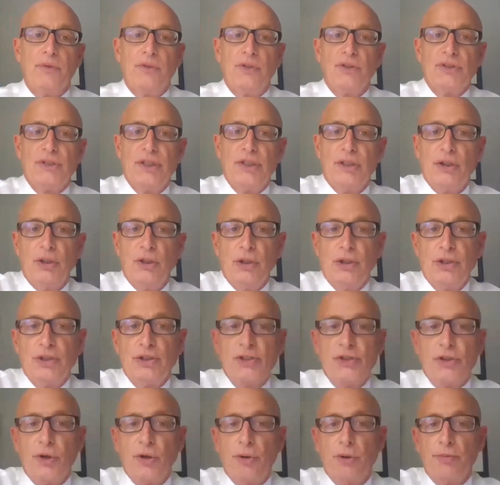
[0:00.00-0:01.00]
Just it
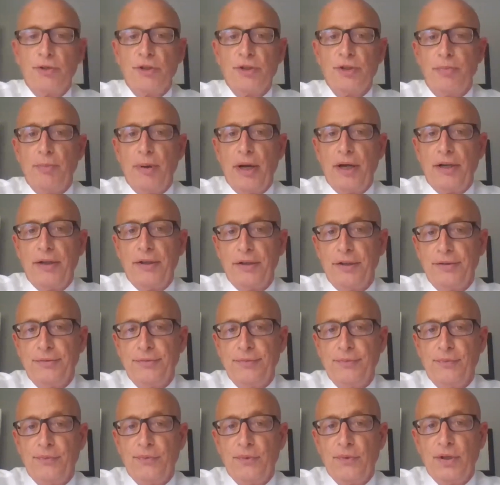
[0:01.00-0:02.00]
looks so much
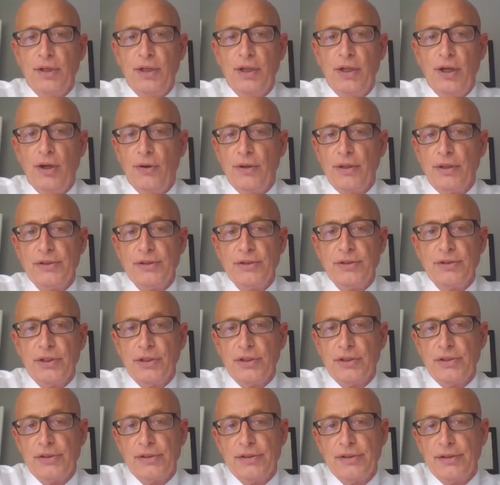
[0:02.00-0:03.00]
better. It's
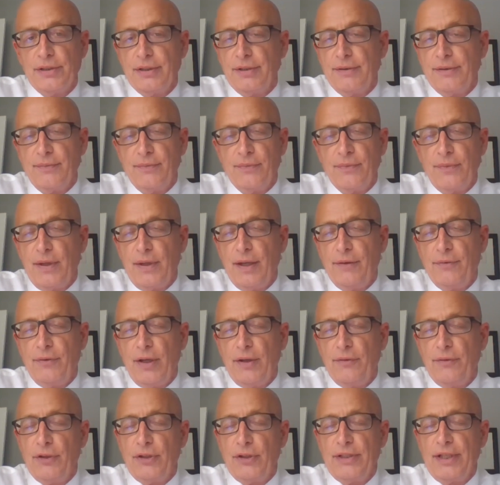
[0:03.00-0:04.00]
just
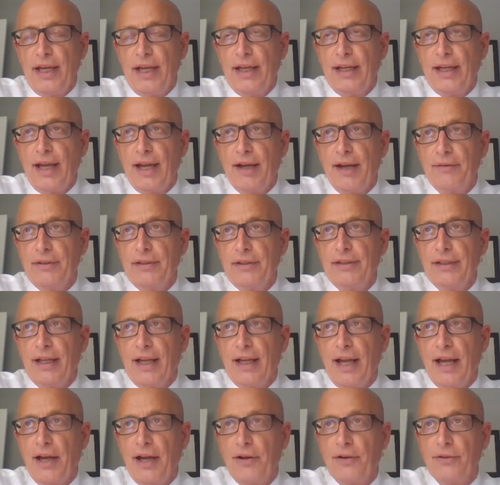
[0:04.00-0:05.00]
if you take
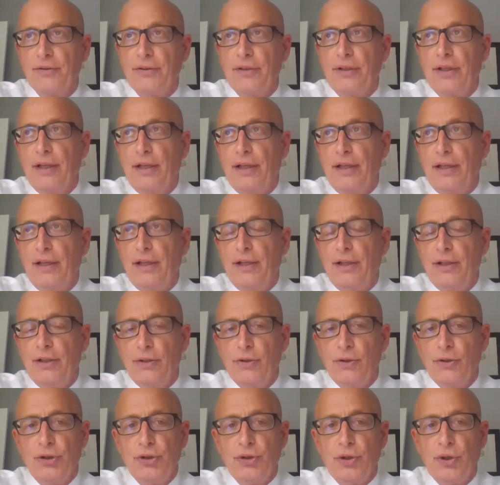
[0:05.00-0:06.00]
everything out,
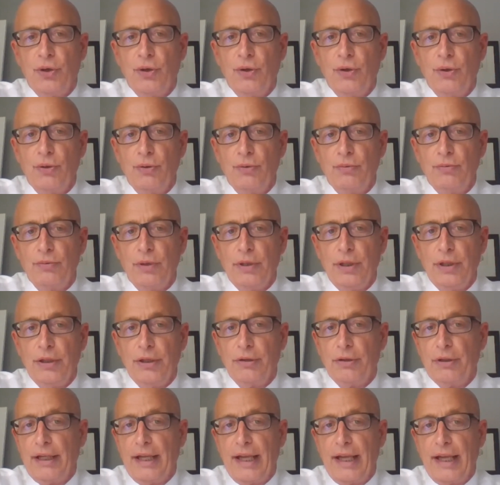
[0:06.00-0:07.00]
you show
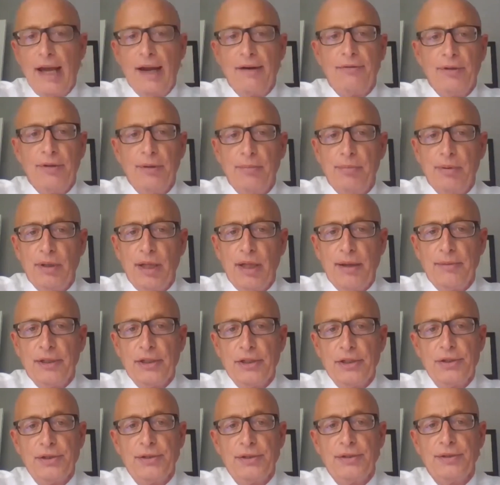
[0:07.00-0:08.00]
literally every
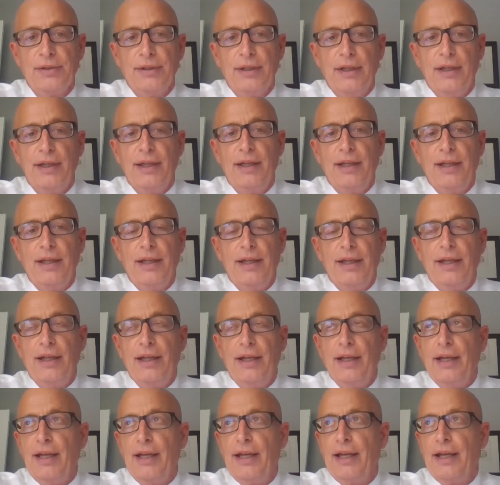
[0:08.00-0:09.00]
blemish.
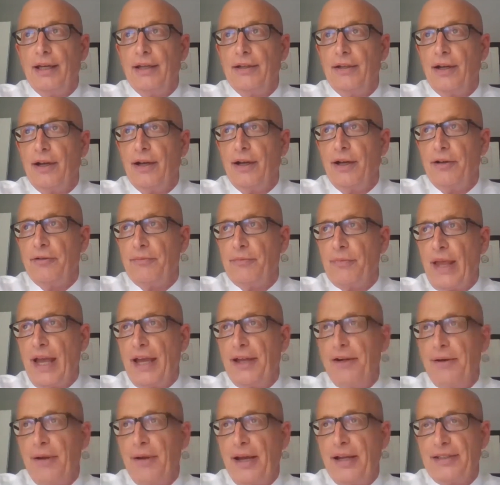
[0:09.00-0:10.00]
And
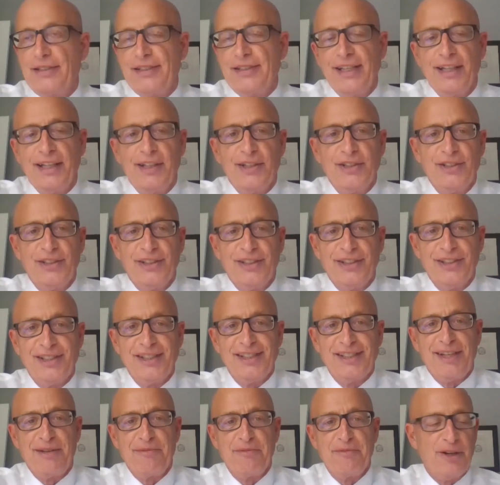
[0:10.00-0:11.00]
I say this in the
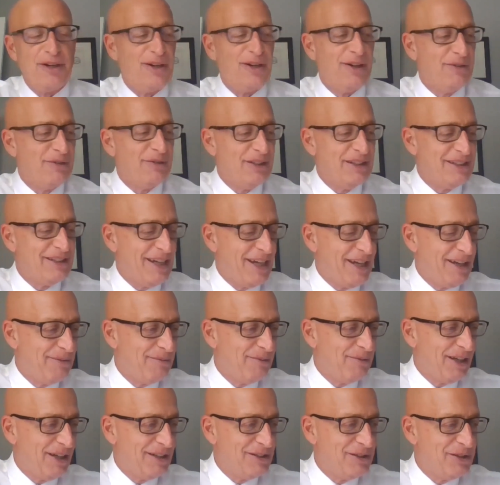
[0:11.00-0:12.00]
seminar every
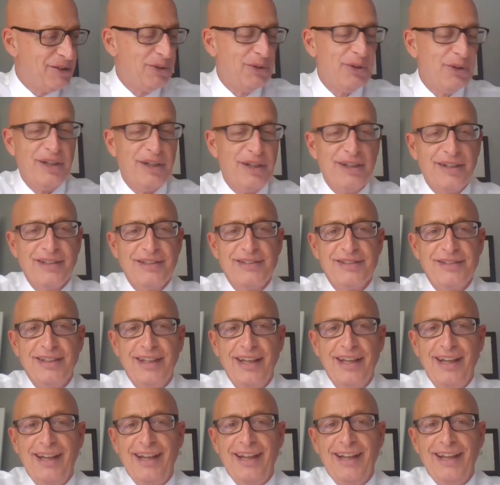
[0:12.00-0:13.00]
time that I do it is
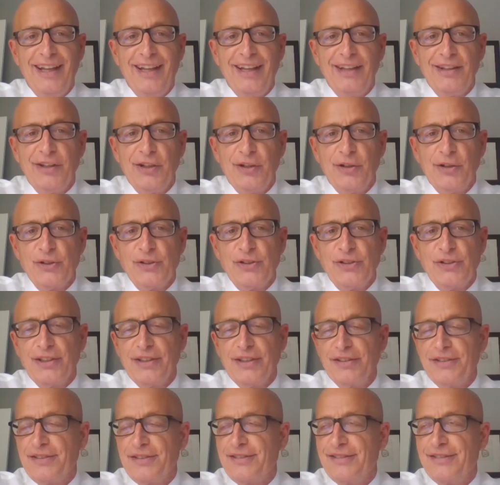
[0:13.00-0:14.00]
there's
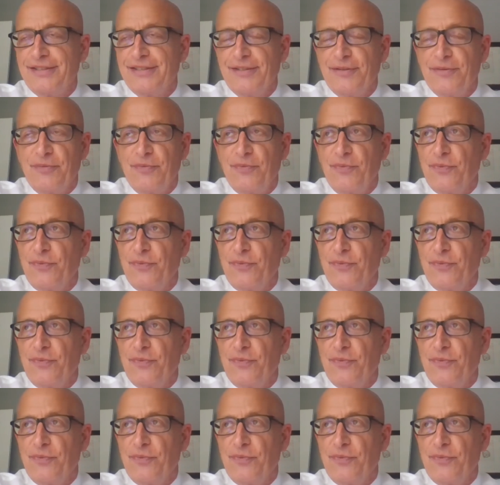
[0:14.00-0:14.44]
this